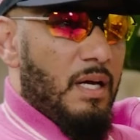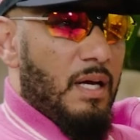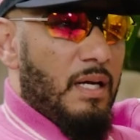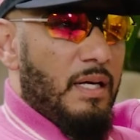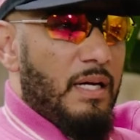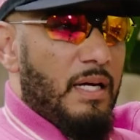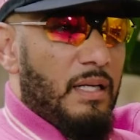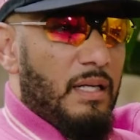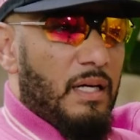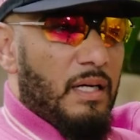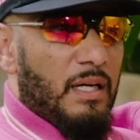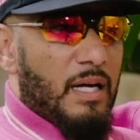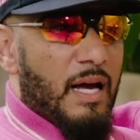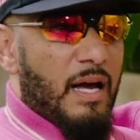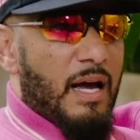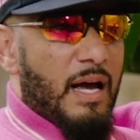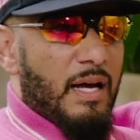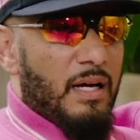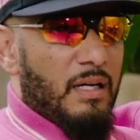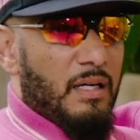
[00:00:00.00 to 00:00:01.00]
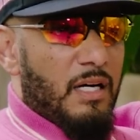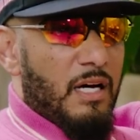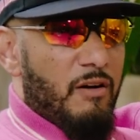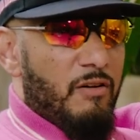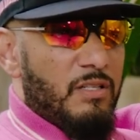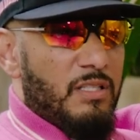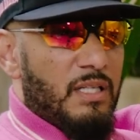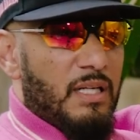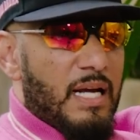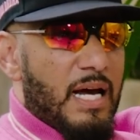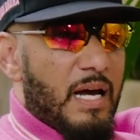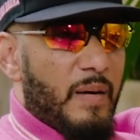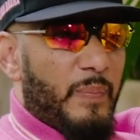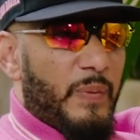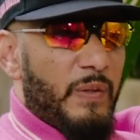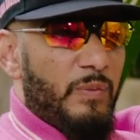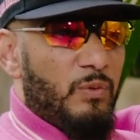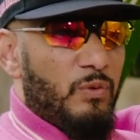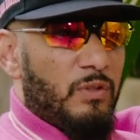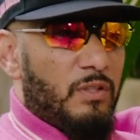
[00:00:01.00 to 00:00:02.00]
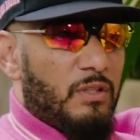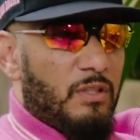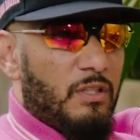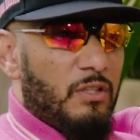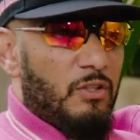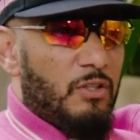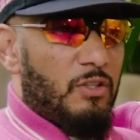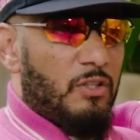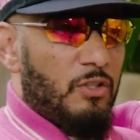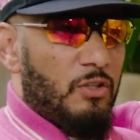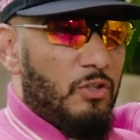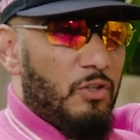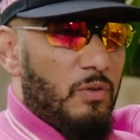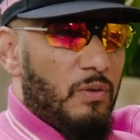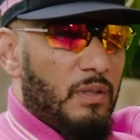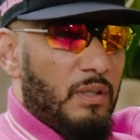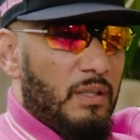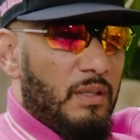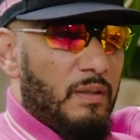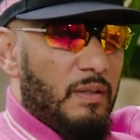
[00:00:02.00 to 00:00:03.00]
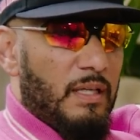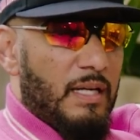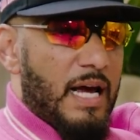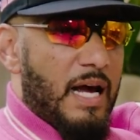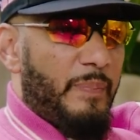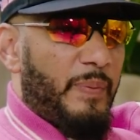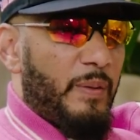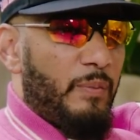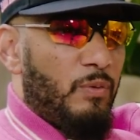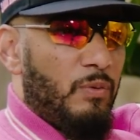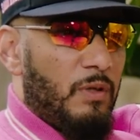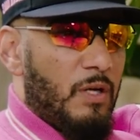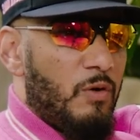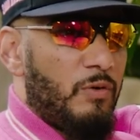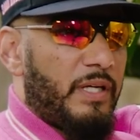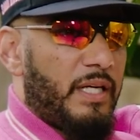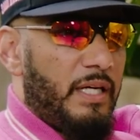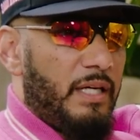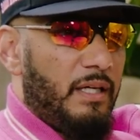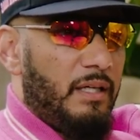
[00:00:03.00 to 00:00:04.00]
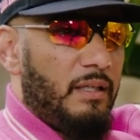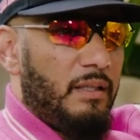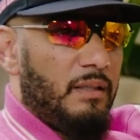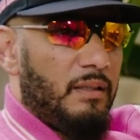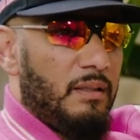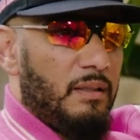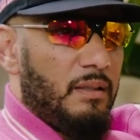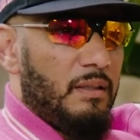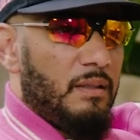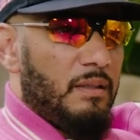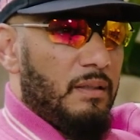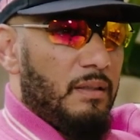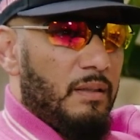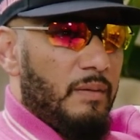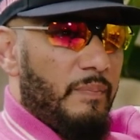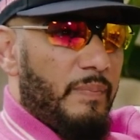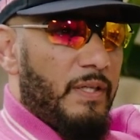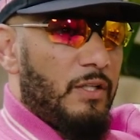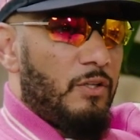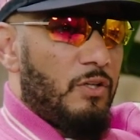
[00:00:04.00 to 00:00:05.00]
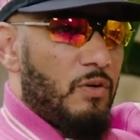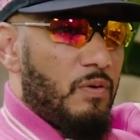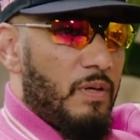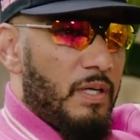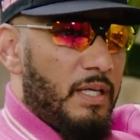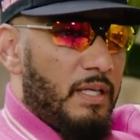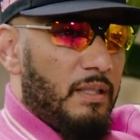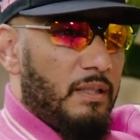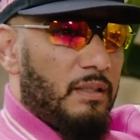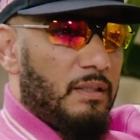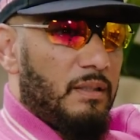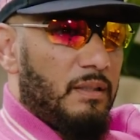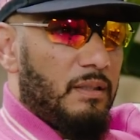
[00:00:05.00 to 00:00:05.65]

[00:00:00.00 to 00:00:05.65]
Yeah, I, I encourage a lot of people to, to do it. A lot of people low-key been doing it.